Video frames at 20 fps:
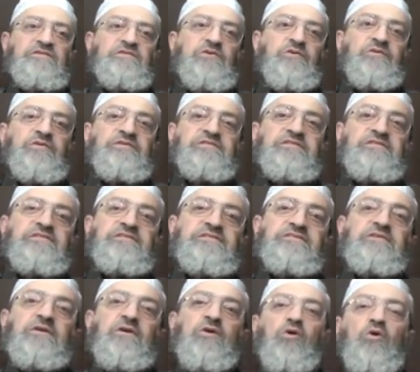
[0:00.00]
So this
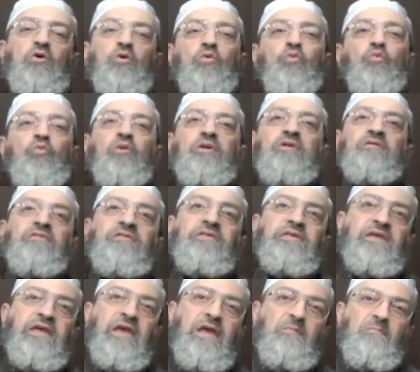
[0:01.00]
is one of
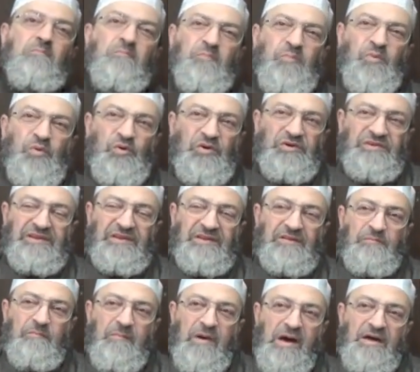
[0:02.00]
the
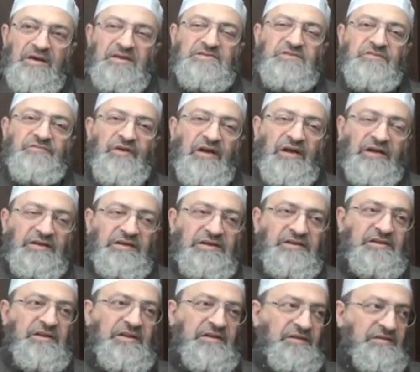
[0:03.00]
important matters of
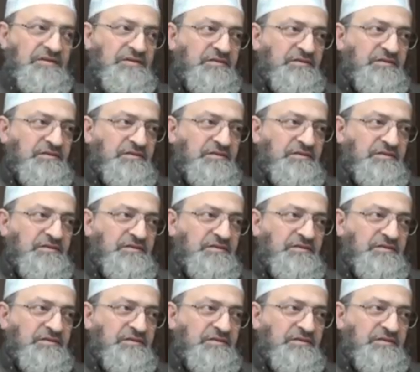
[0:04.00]
Aqeedah